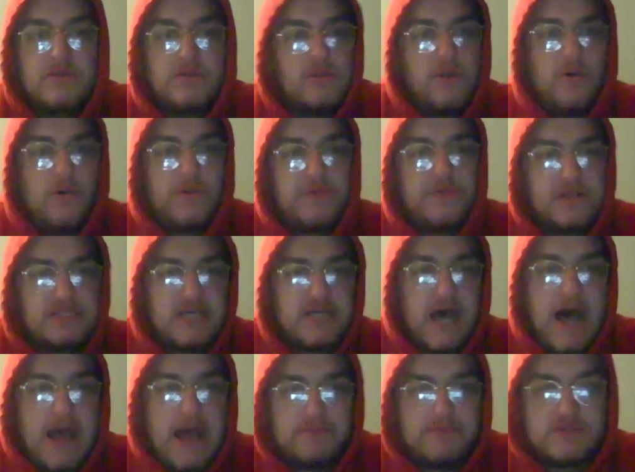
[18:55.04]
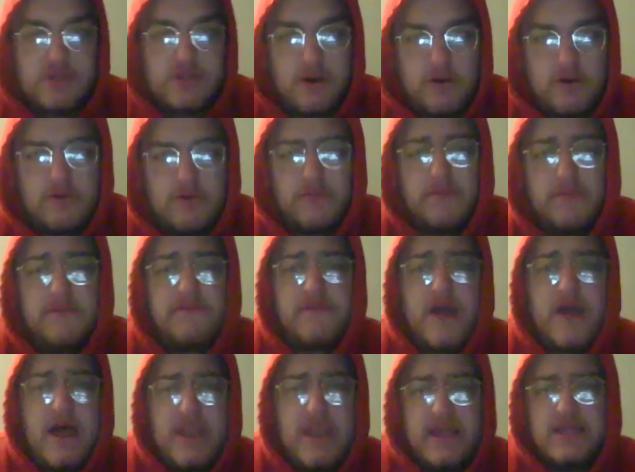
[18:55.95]
You know what the times are on the
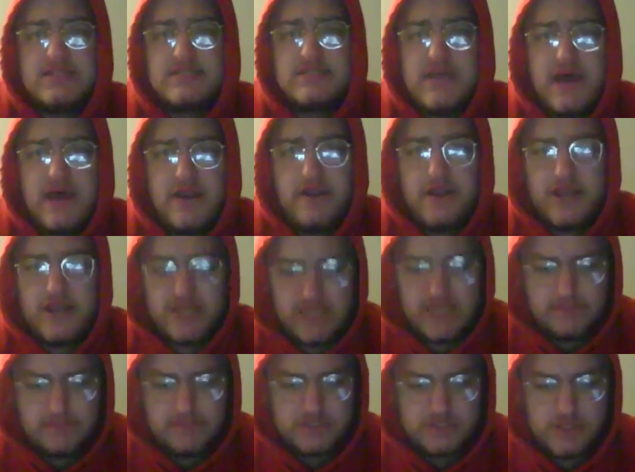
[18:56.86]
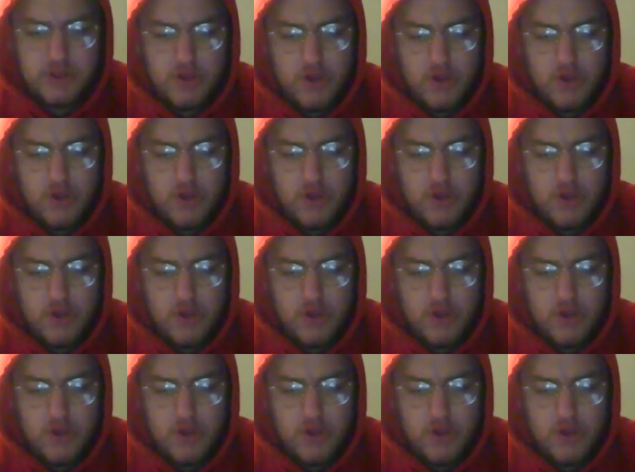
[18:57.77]
Friday and Saturday games?